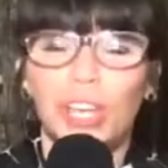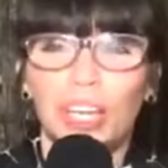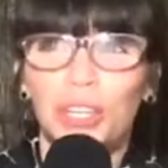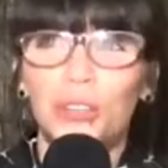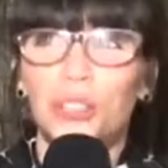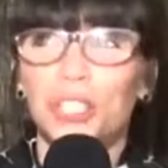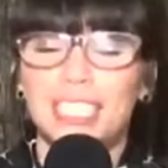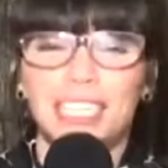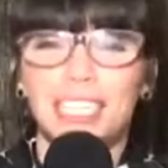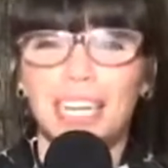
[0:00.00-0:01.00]
You
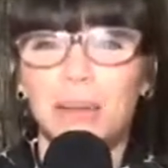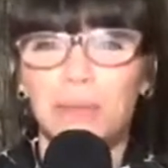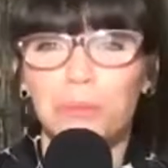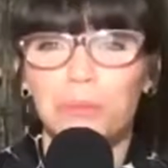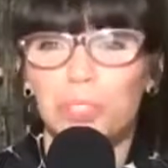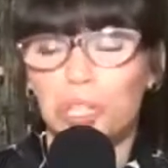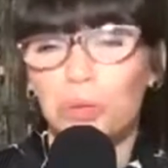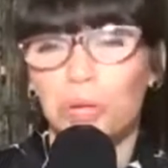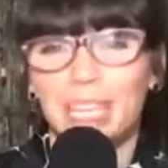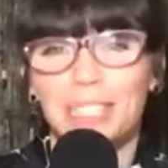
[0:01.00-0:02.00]
just let them
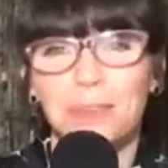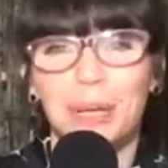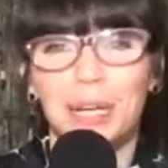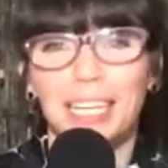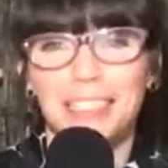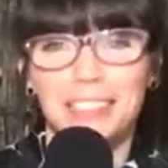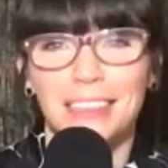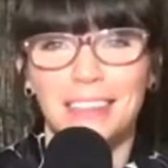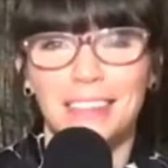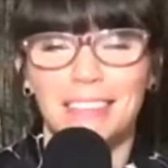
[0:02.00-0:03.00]
do and experience
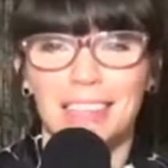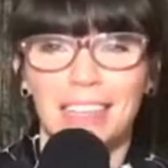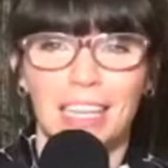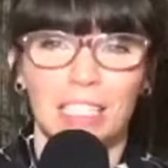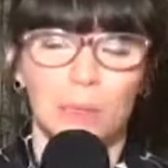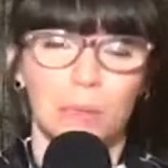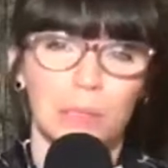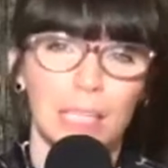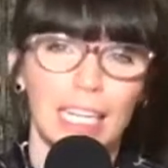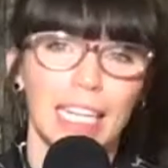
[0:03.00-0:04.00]
and
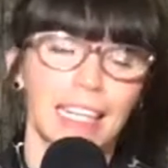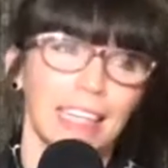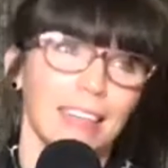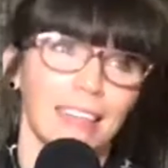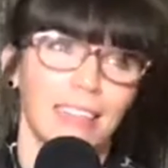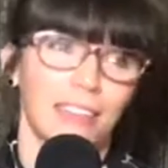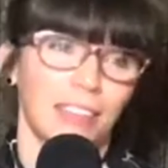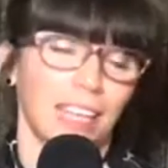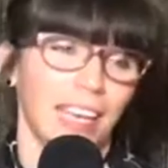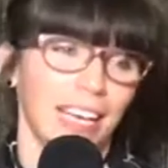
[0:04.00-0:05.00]
explore it. And then if
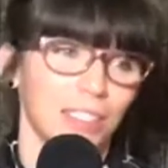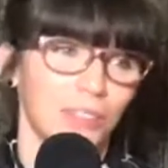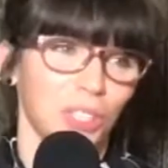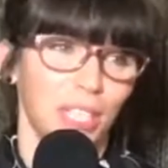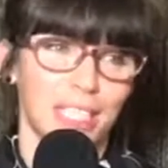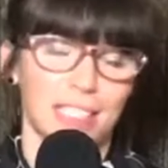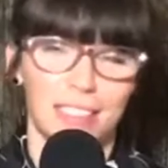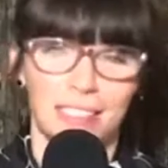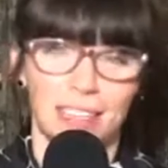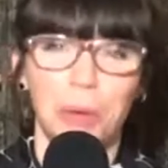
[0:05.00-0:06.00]
they ask for
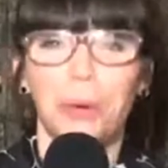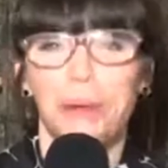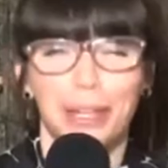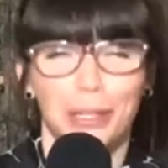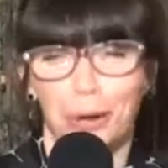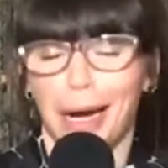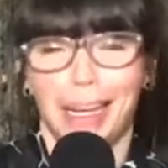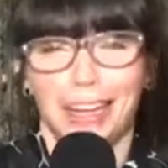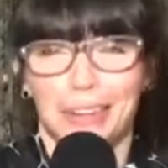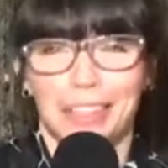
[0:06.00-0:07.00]
lessons, I mean, we might try to
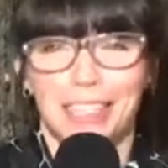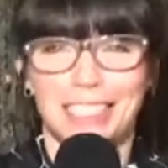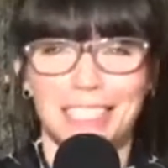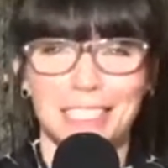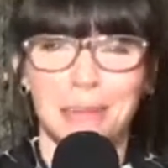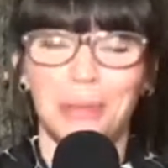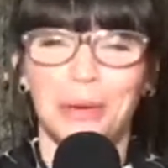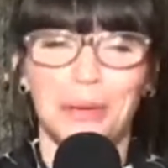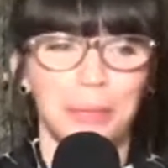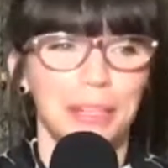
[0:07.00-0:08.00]
get her into lessons at some
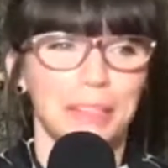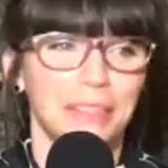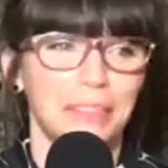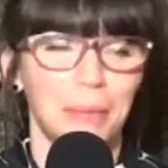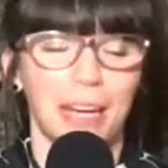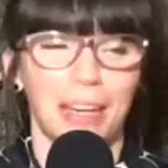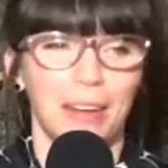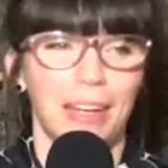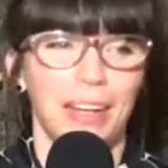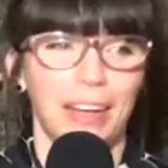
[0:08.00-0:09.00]
point, but I
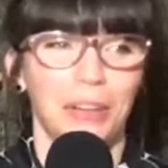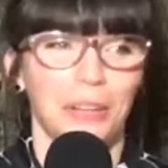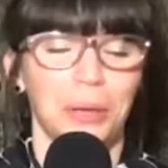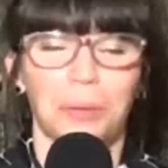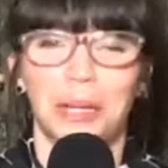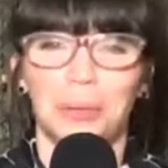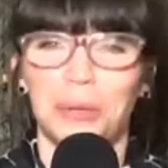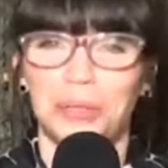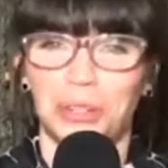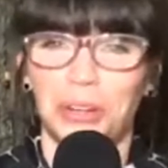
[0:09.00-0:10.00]
don't think we're going to
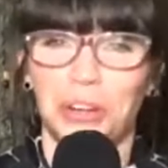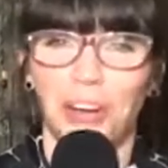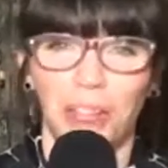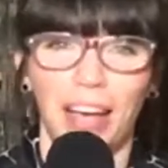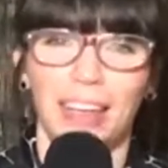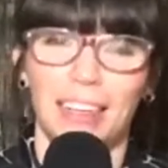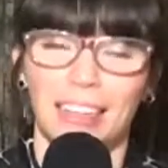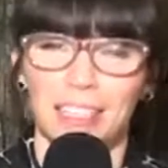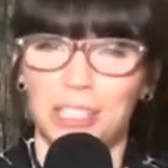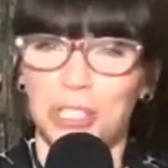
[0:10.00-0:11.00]
push her on that
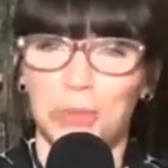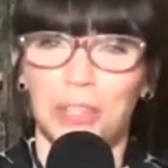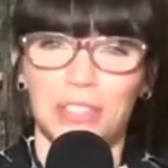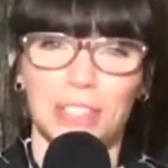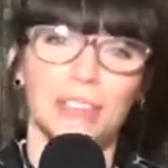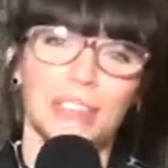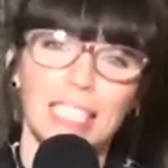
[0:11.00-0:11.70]
unless she just wants to.